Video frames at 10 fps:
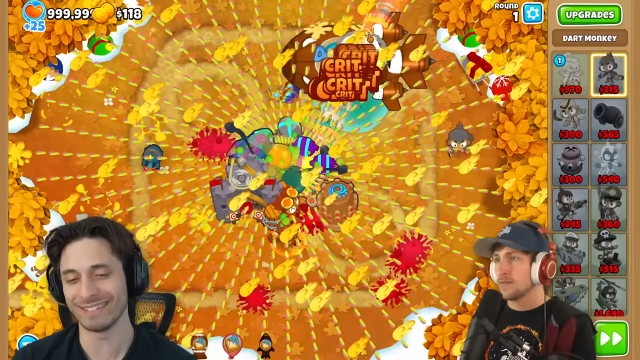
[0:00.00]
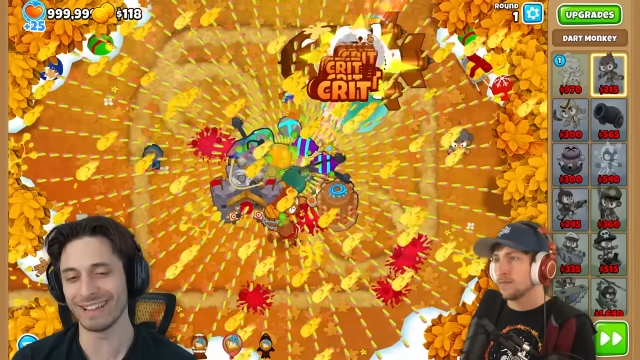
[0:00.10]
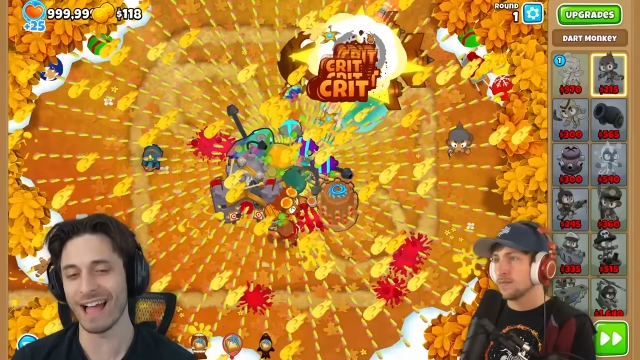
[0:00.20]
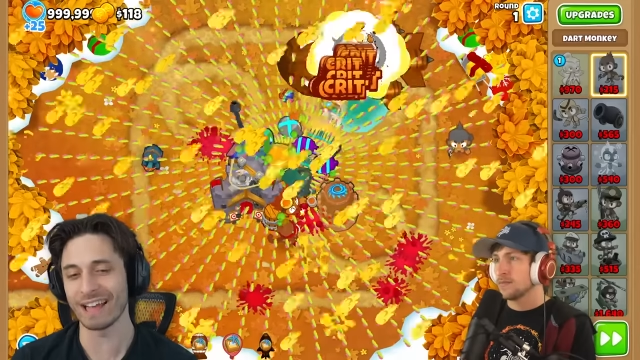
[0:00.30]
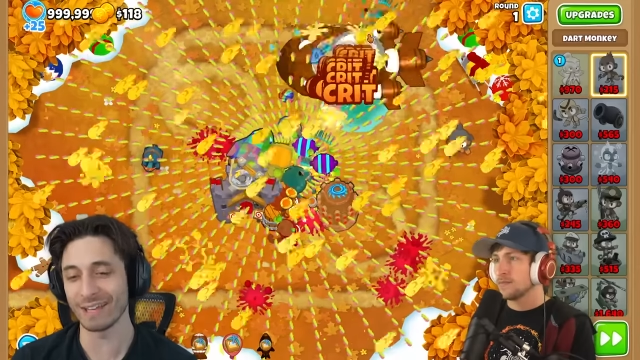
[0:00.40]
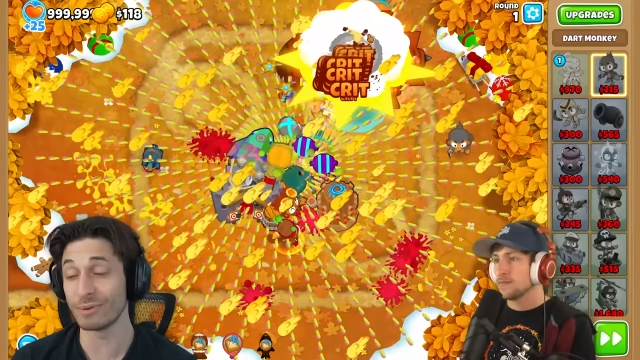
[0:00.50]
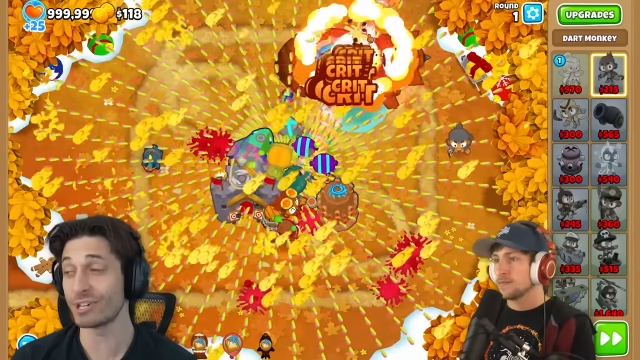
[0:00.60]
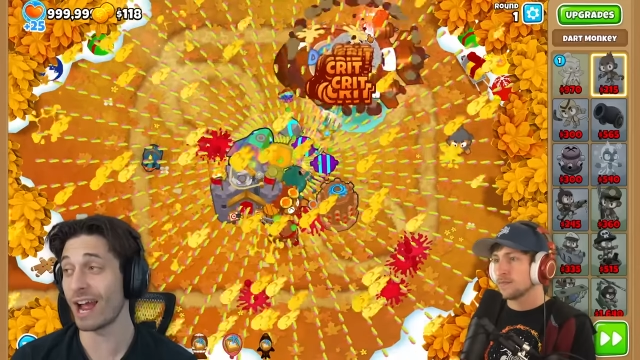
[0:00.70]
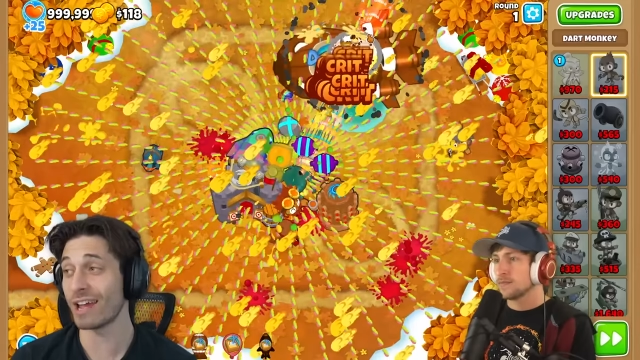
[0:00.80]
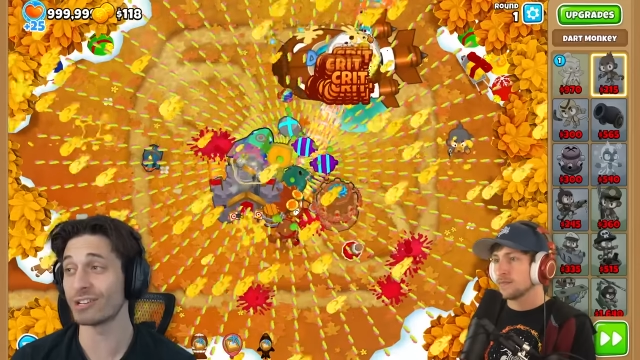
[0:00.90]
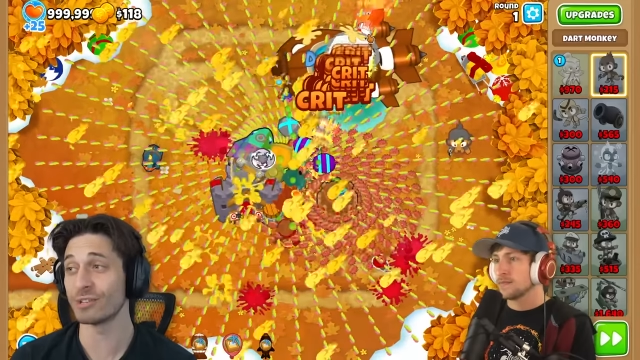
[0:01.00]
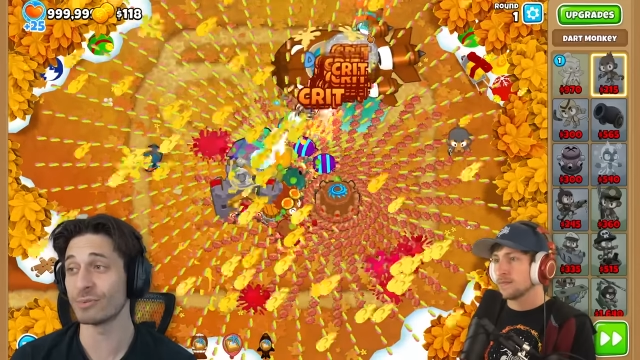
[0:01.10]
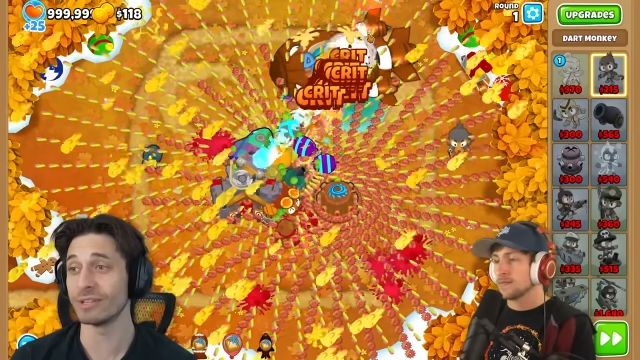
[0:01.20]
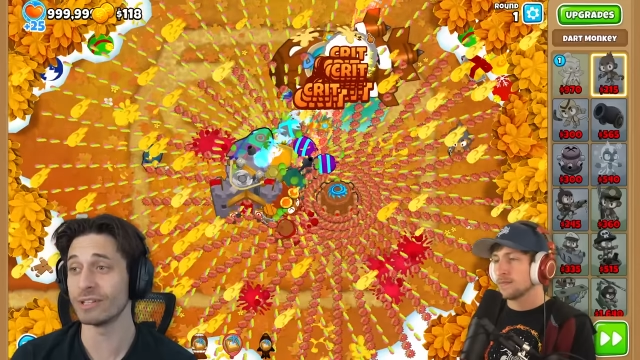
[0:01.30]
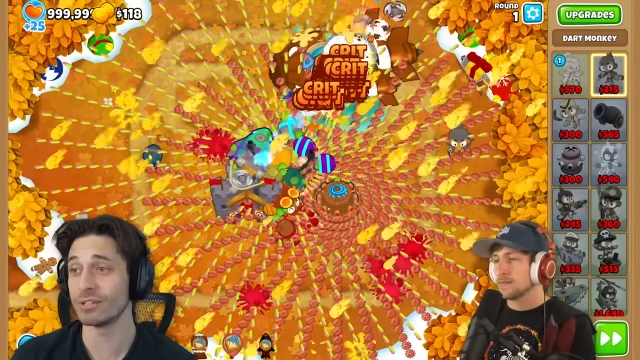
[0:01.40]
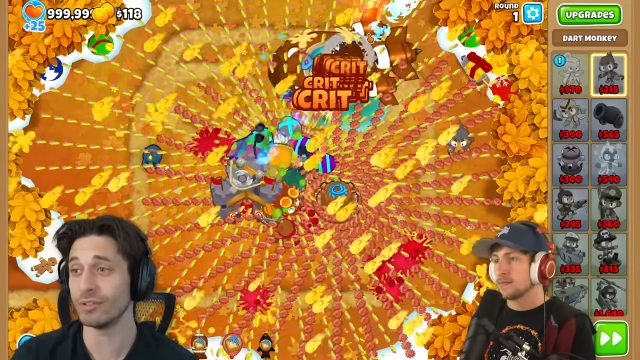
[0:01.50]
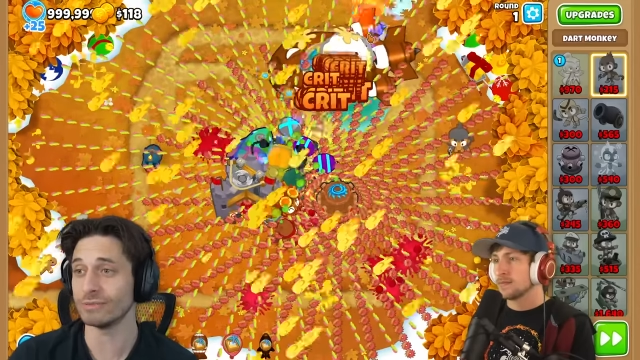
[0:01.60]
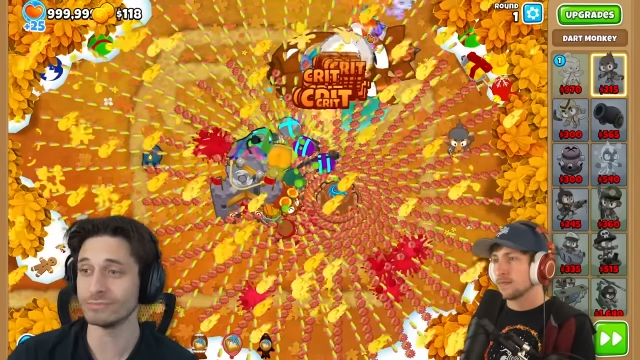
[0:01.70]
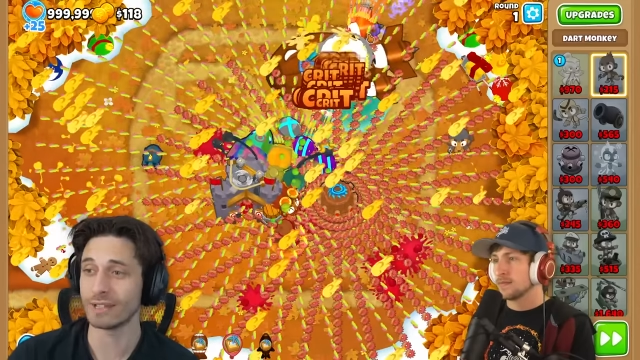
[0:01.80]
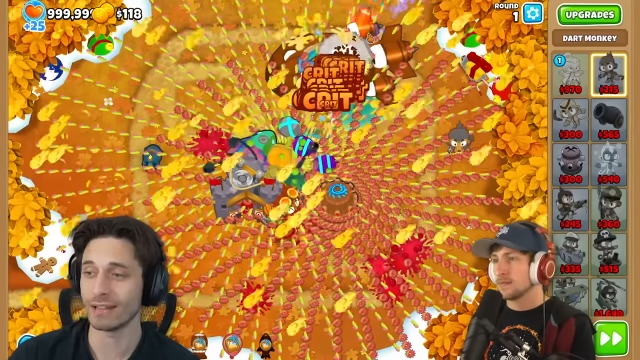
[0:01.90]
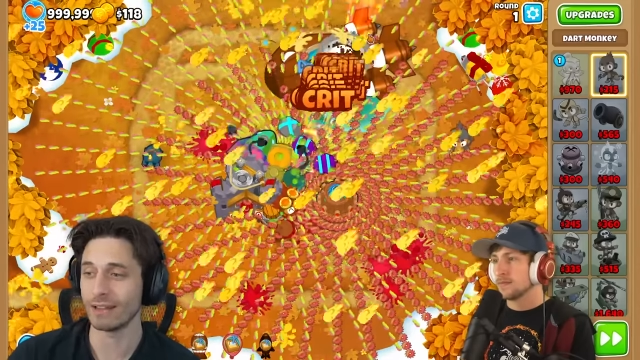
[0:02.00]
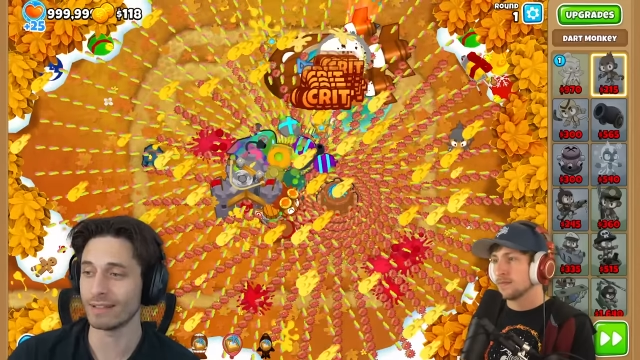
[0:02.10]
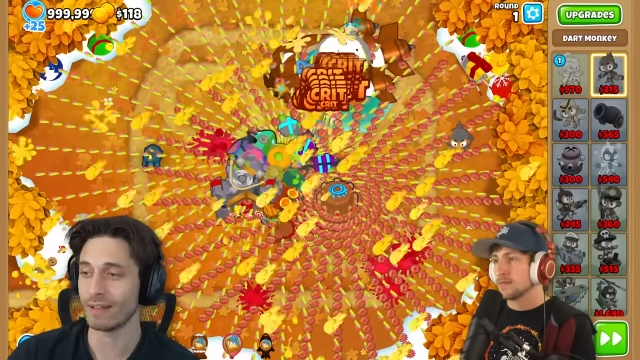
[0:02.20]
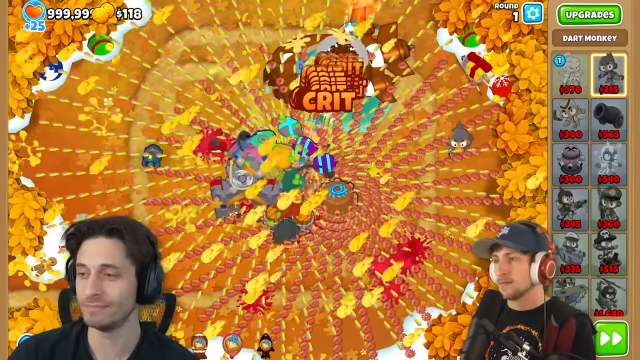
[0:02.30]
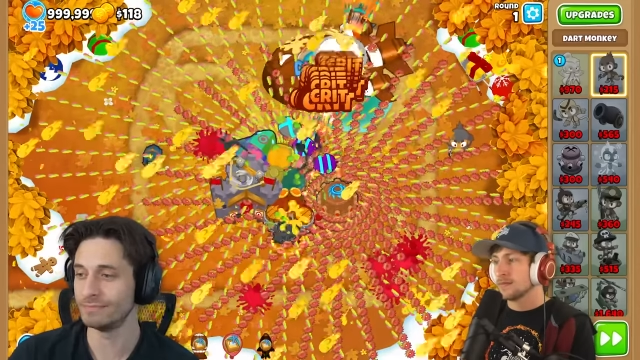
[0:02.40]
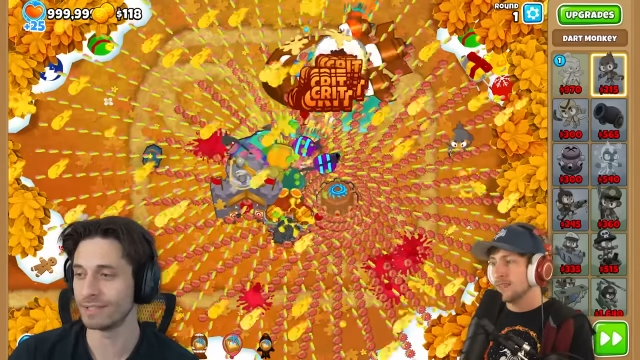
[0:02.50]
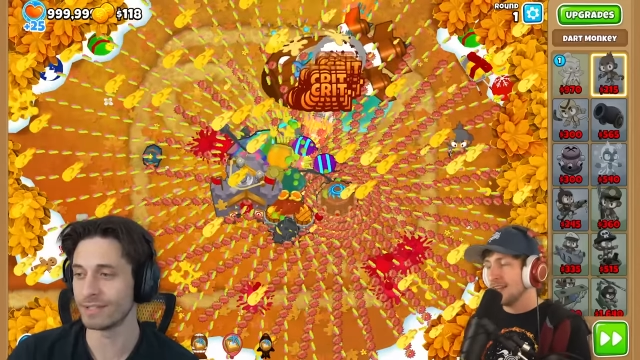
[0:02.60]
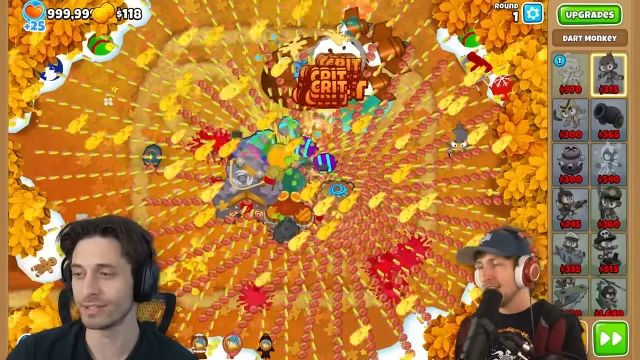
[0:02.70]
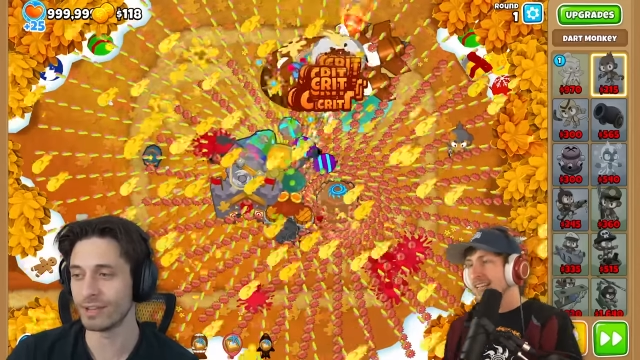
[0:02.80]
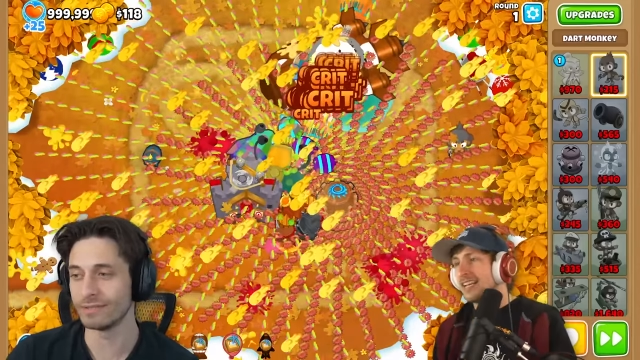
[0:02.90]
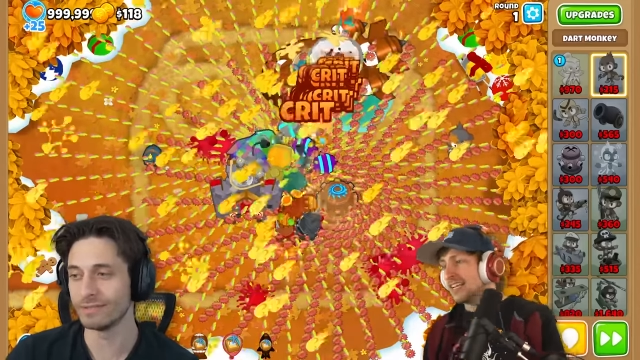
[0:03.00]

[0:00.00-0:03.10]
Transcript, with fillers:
Speaker 1: laggy, which I actually really enjoy. I like that. This is good.